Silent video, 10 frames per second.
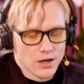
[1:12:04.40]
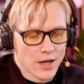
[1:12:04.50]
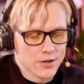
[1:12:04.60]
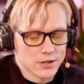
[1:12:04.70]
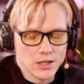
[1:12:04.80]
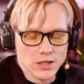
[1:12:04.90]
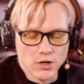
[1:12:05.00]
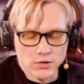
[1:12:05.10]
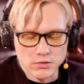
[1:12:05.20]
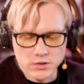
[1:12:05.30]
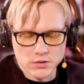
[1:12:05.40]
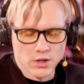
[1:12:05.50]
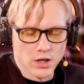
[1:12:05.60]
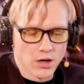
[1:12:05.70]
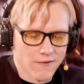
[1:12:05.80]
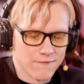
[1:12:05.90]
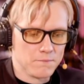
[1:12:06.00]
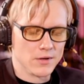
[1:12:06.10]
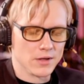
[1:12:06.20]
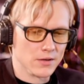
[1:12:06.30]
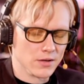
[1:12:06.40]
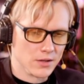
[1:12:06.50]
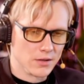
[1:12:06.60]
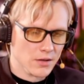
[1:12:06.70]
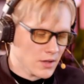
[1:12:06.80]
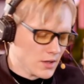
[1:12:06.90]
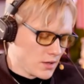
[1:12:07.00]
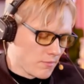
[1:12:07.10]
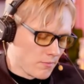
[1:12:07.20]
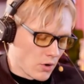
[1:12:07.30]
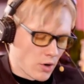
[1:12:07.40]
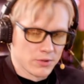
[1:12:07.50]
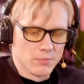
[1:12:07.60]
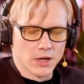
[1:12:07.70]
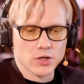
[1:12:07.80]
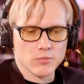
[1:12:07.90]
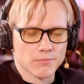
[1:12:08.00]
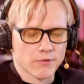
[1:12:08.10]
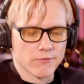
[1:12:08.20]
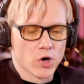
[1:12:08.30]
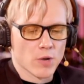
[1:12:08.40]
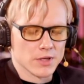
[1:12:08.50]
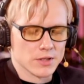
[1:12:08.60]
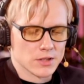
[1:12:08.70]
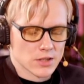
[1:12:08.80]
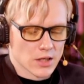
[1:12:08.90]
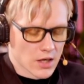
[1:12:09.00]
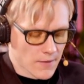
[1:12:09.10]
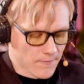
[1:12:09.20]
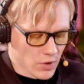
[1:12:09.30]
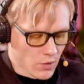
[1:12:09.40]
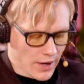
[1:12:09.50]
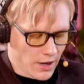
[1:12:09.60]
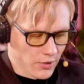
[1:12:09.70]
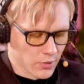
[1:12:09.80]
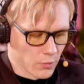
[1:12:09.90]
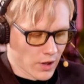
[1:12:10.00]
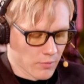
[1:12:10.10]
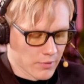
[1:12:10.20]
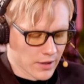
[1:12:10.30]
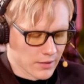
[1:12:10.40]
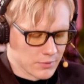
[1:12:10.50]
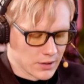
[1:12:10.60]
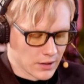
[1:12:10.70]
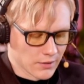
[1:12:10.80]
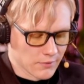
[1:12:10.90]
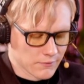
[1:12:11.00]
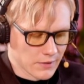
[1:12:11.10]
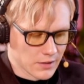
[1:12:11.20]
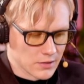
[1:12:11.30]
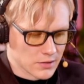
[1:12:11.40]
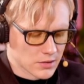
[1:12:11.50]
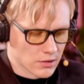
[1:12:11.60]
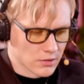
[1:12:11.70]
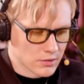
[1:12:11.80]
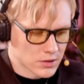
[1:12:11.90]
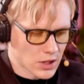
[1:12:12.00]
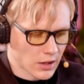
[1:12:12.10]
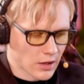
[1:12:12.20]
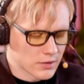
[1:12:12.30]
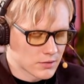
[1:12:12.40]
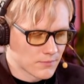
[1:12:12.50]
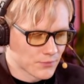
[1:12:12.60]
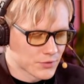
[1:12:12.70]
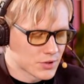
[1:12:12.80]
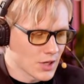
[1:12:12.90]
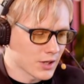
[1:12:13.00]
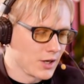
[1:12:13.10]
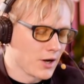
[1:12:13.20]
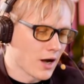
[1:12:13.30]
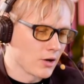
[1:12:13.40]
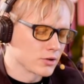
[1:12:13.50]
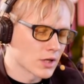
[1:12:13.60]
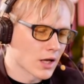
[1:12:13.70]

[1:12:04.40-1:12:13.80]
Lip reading: other keynotes in optimal human performance, health and well-being and fitness. So check it out.